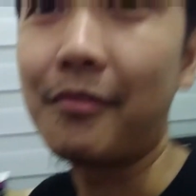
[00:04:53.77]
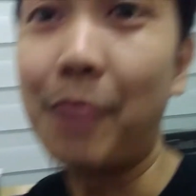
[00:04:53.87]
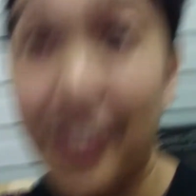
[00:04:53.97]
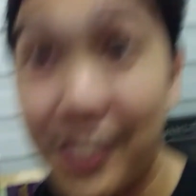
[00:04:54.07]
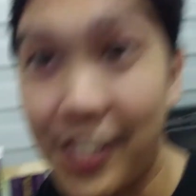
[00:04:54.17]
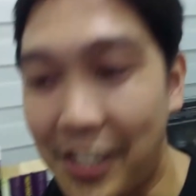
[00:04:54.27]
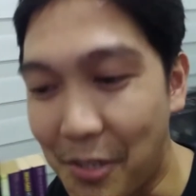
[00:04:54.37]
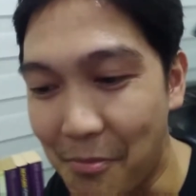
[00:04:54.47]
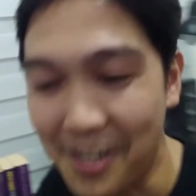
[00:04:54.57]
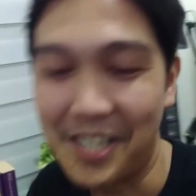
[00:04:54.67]
blockchain na
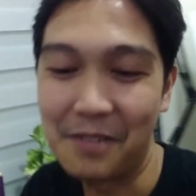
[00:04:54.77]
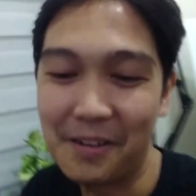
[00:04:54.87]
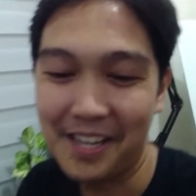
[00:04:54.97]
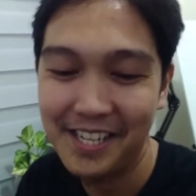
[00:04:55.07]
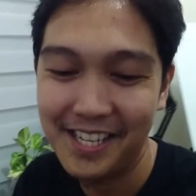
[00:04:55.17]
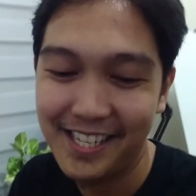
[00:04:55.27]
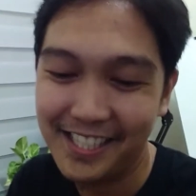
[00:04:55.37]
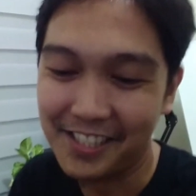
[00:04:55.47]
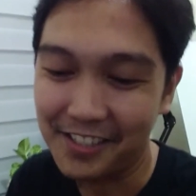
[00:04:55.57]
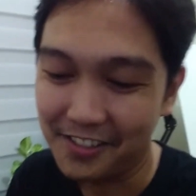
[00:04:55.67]
naman, di ba?
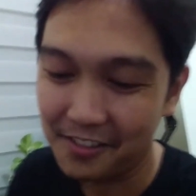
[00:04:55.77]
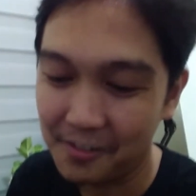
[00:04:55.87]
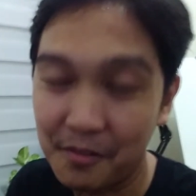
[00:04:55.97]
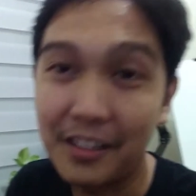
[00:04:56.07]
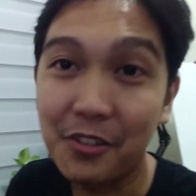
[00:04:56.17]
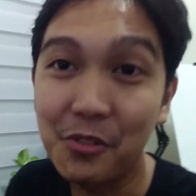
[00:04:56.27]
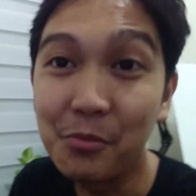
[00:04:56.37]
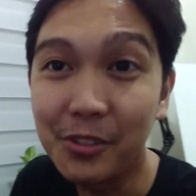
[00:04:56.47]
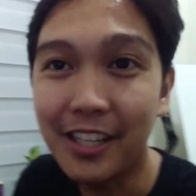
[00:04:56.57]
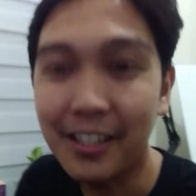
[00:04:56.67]
So, laro
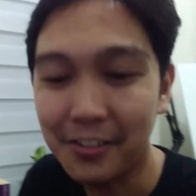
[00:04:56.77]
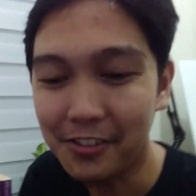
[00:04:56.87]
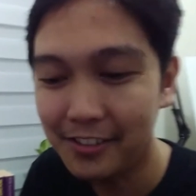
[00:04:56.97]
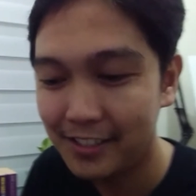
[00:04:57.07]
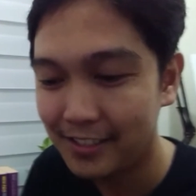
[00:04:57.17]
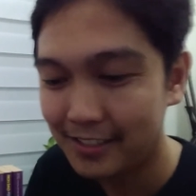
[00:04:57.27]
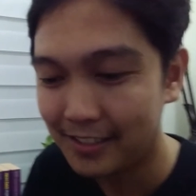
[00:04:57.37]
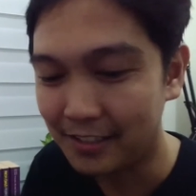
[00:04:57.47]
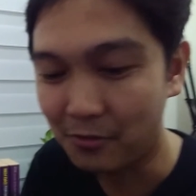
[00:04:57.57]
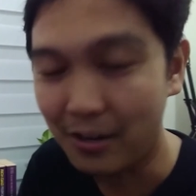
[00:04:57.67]
muna ako
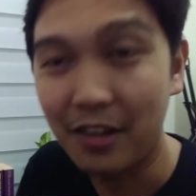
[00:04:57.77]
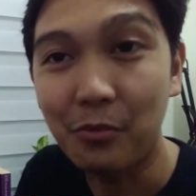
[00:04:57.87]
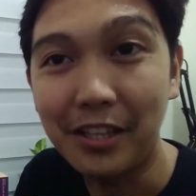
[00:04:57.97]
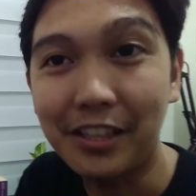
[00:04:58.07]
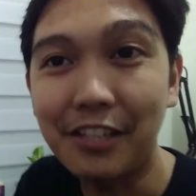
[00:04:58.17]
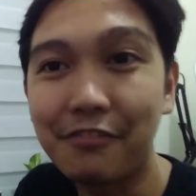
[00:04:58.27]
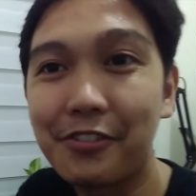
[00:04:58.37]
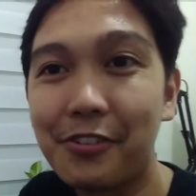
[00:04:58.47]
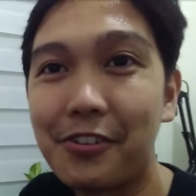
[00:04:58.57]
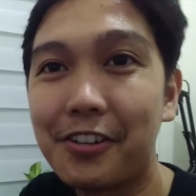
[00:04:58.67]
while waiting
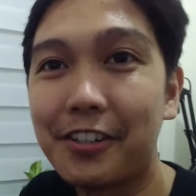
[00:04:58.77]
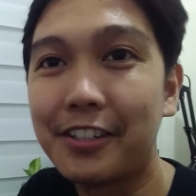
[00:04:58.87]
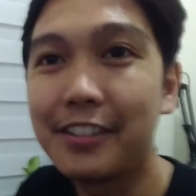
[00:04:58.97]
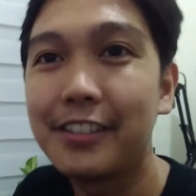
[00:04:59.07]
for